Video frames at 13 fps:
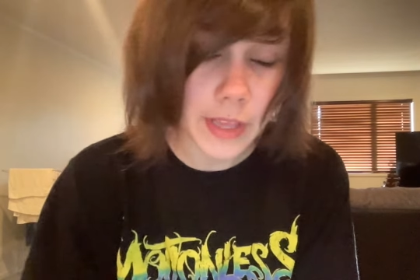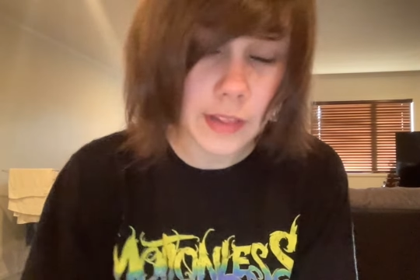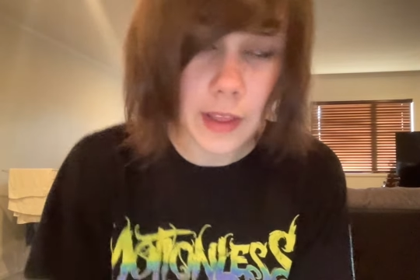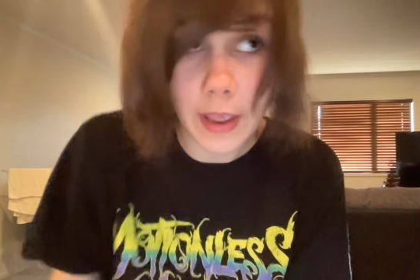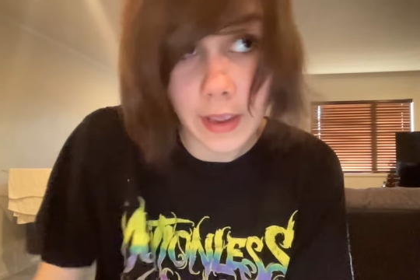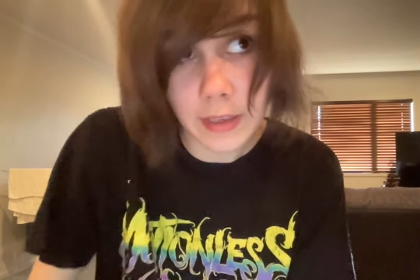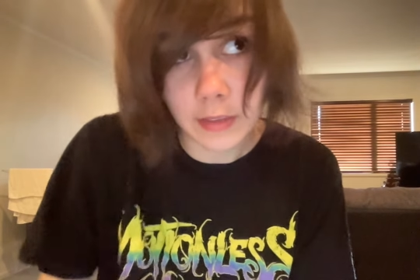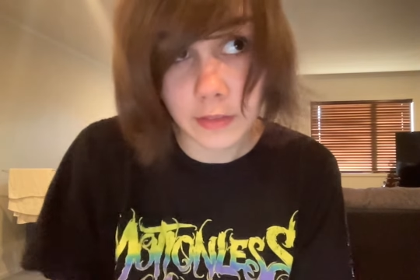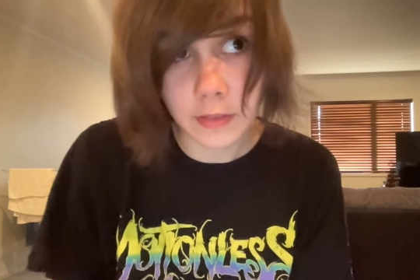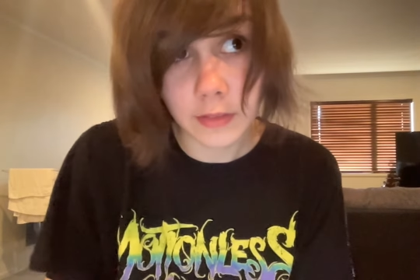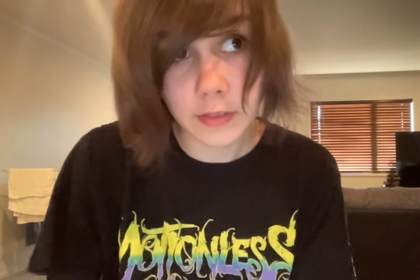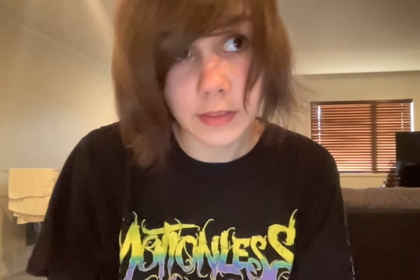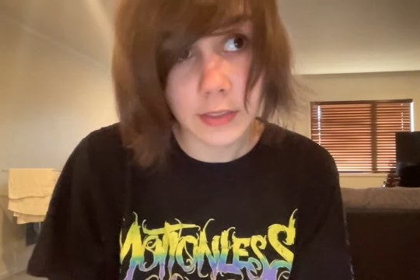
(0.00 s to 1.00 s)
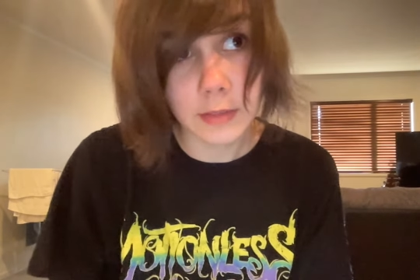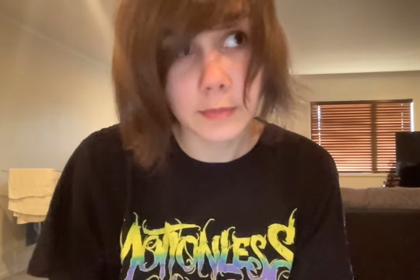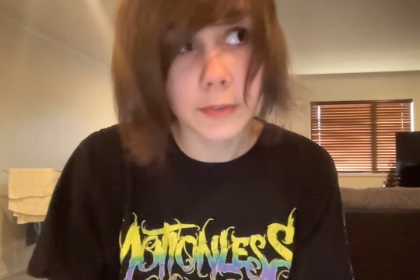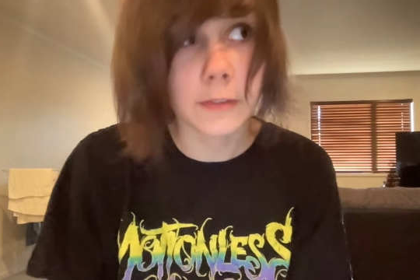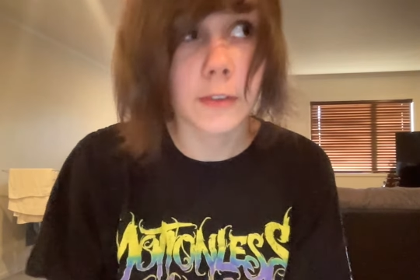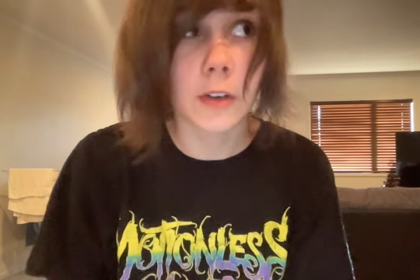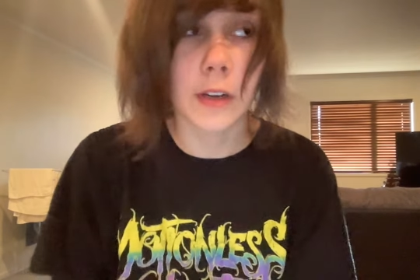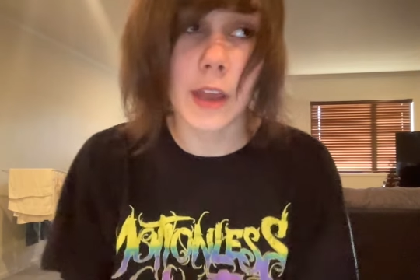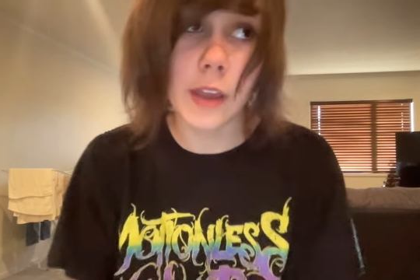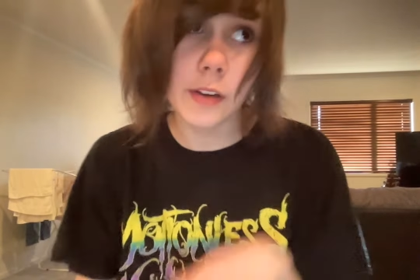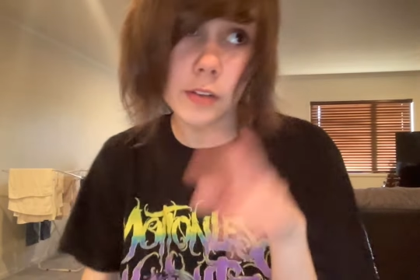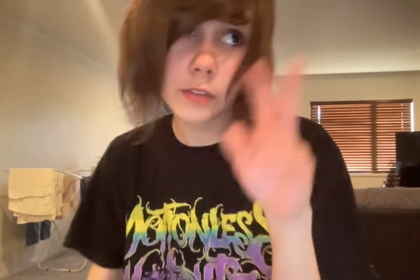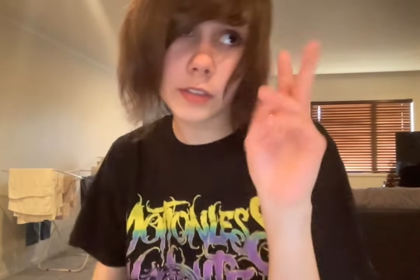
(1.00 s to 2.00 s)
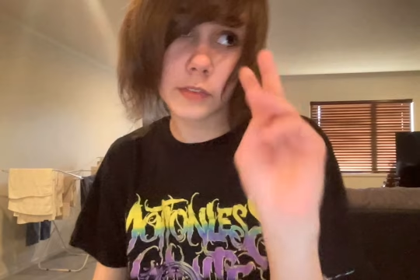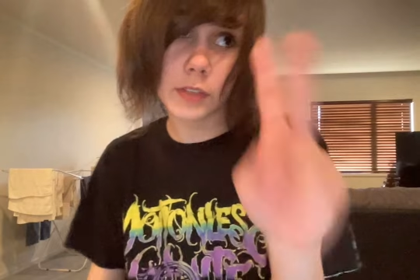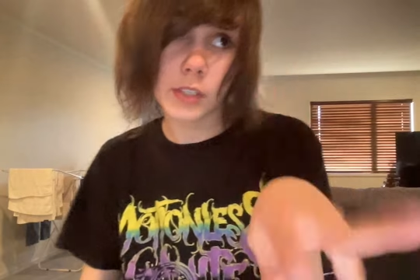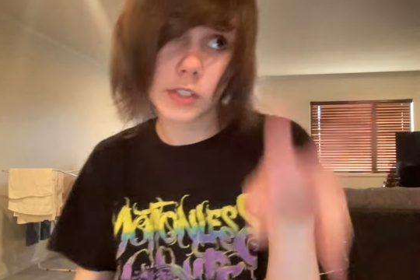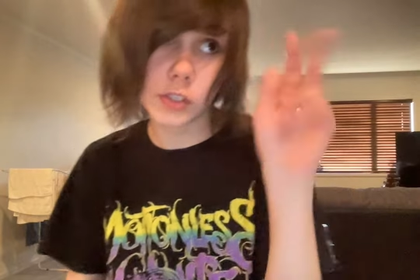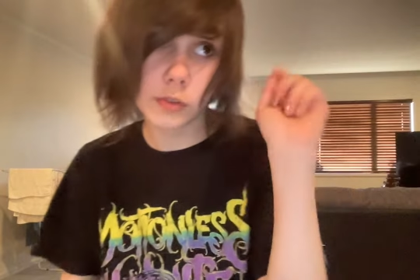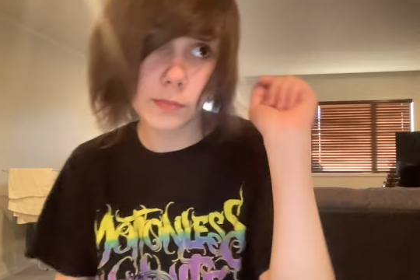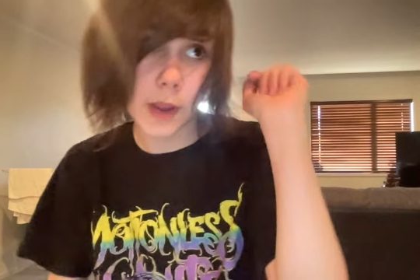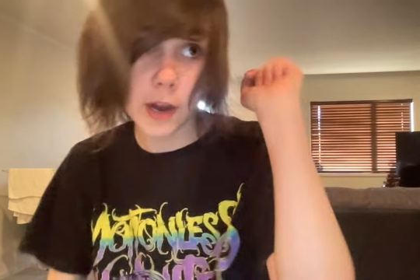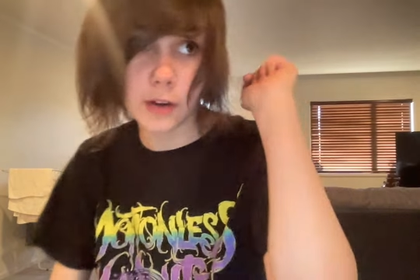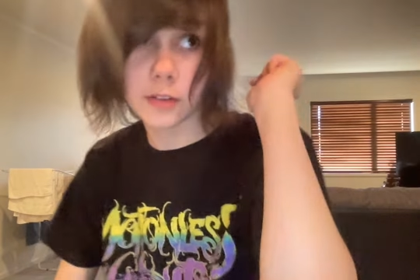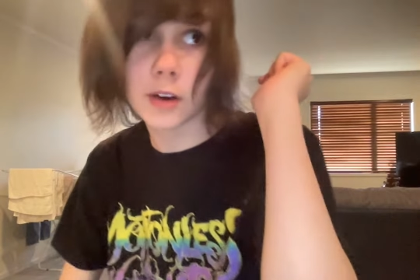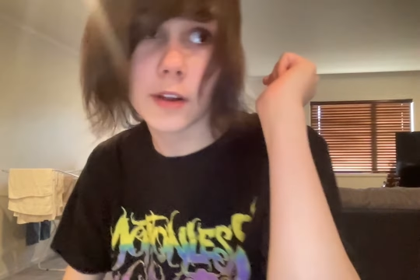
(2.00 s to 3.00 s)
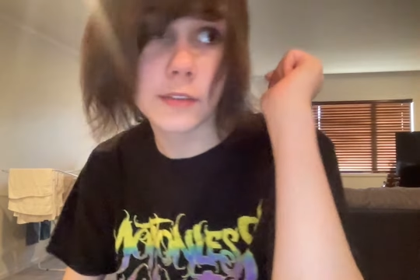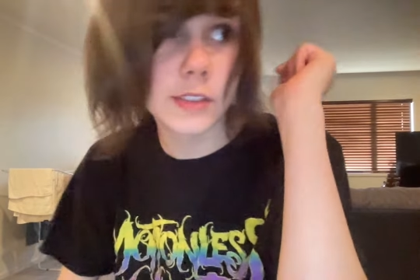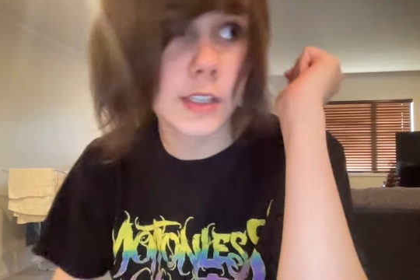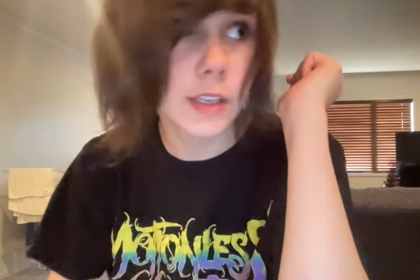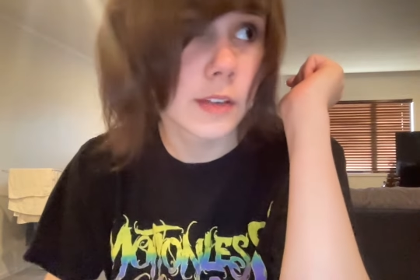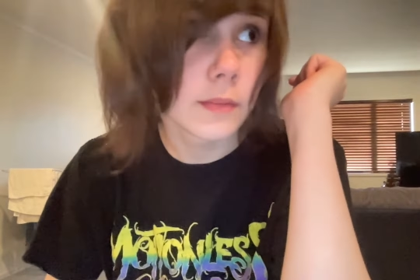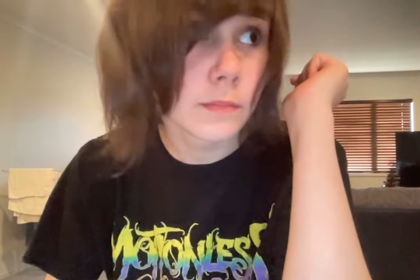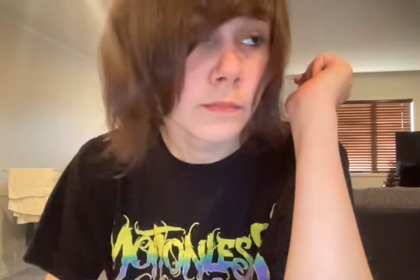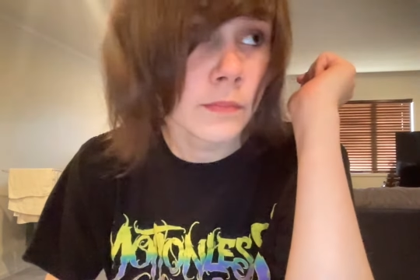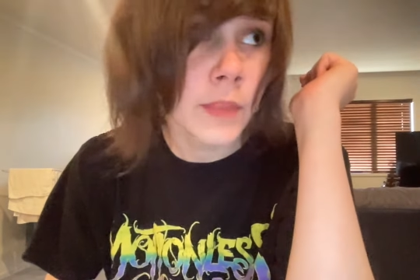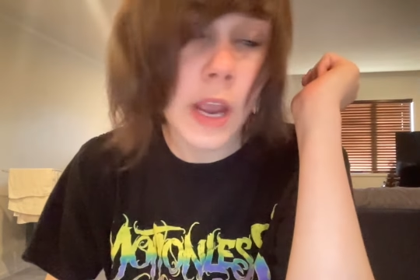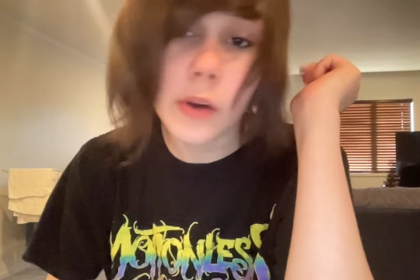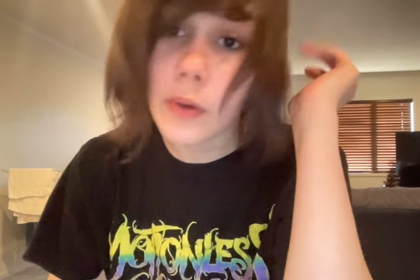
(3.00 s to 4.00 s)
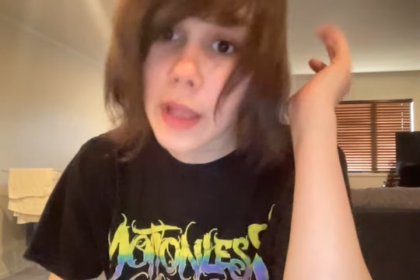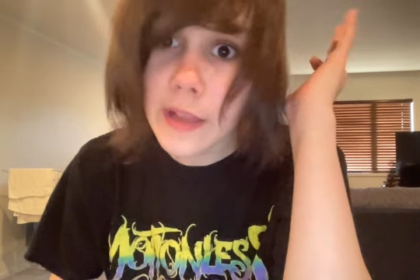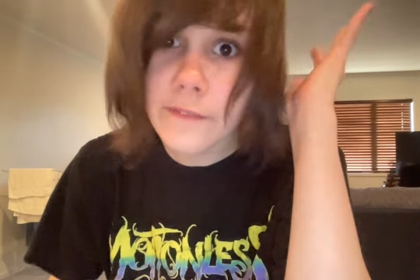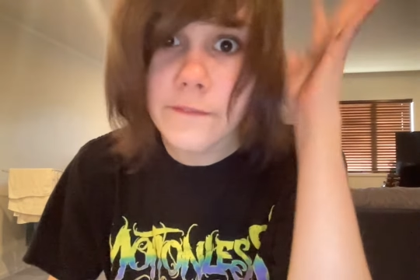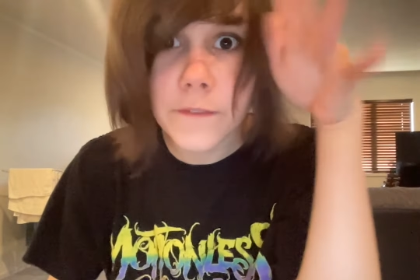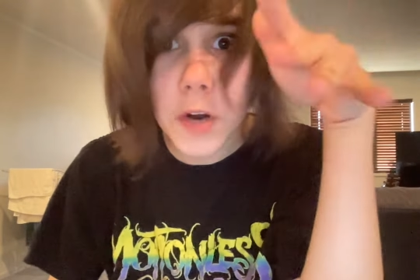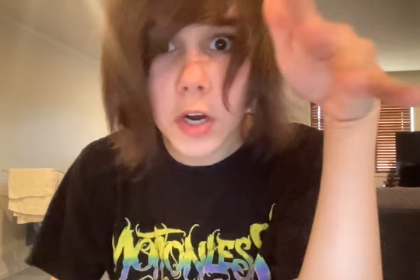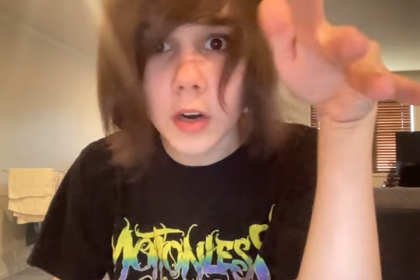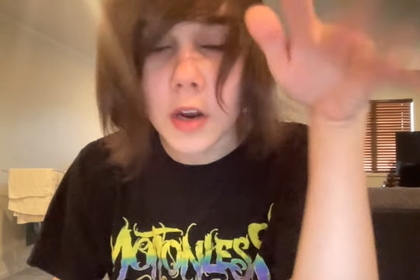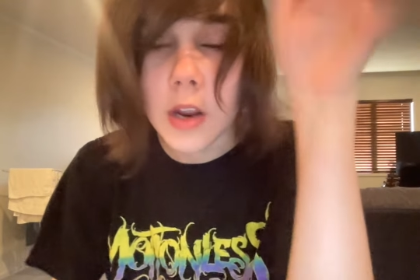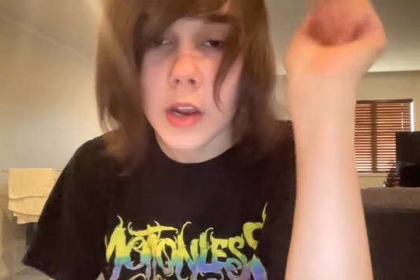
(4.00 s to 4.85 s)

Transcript: that he had not seen before, and I had only read two paragraphs then. However,